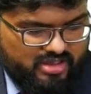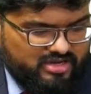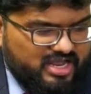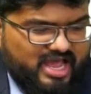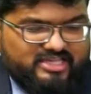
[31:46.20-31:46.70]

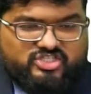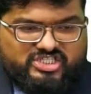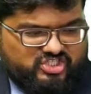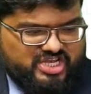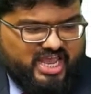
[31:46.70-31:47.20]
and
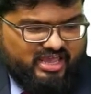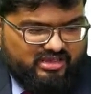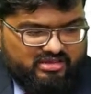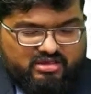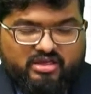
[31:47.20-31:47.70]
IgJ.
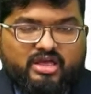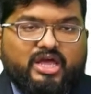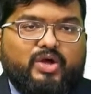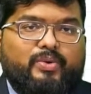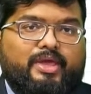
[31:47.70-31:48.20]

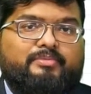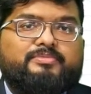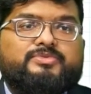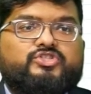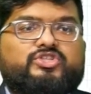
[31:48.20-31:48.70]
Okay,
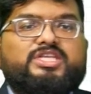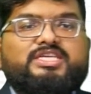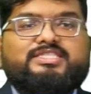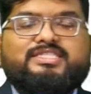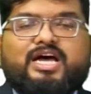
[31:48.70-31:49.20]
so
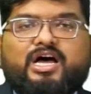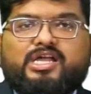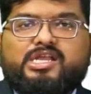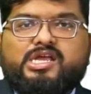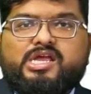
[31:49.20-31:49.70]
these
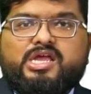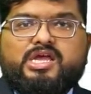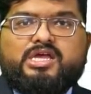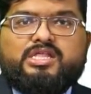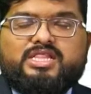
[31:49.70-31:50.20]
are
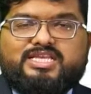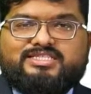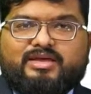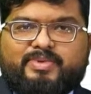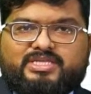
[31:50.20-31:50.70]

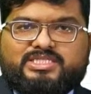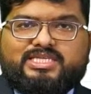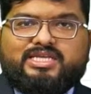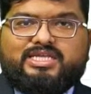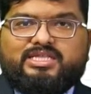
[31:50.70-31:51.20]

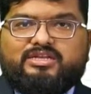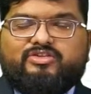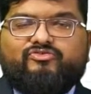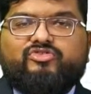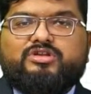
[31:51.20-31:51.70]
basically the
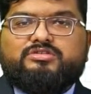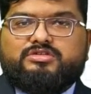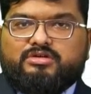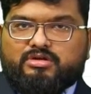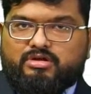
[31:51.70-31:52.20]

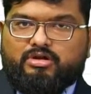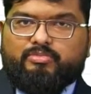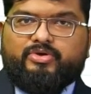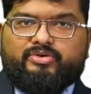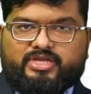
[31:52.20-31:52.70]
different
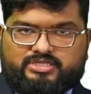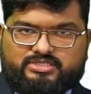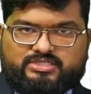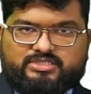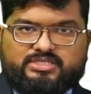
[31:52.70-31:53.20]

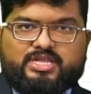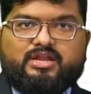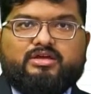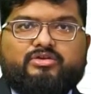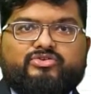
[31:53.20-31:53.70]
globulins
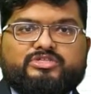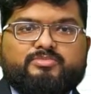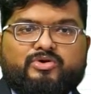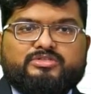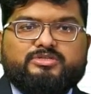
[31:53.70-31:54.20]
that are
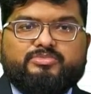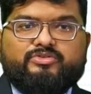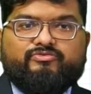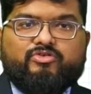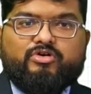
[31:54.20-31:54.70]

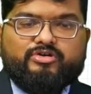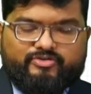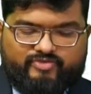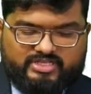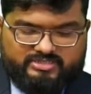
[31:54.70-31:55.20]
responsible for
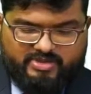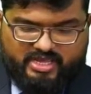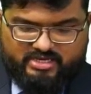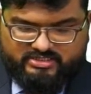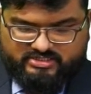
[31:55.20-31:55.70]
defense
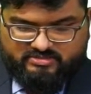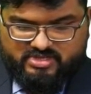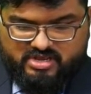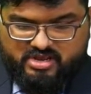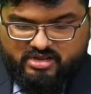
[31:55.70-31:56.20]
mechanism.
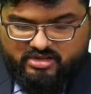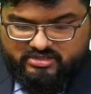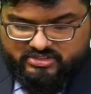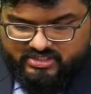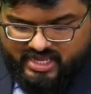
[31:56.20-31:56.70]

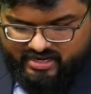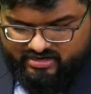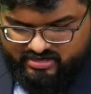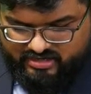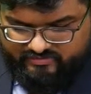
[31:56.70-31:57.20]
So
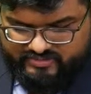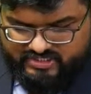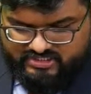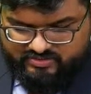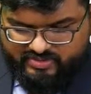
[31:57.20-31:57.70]
that leaves
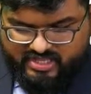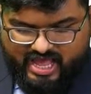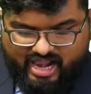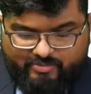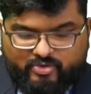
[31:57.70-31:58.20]
us with
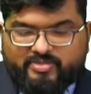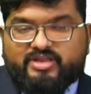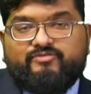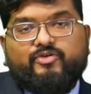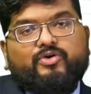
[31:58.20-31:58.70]

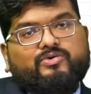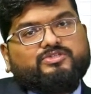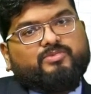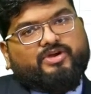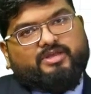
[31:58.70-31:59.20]
albumin for
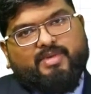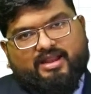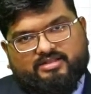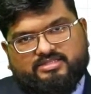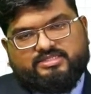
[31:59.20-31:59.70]
osmotic
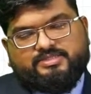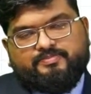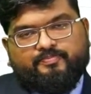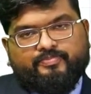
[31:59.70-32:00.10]
balance.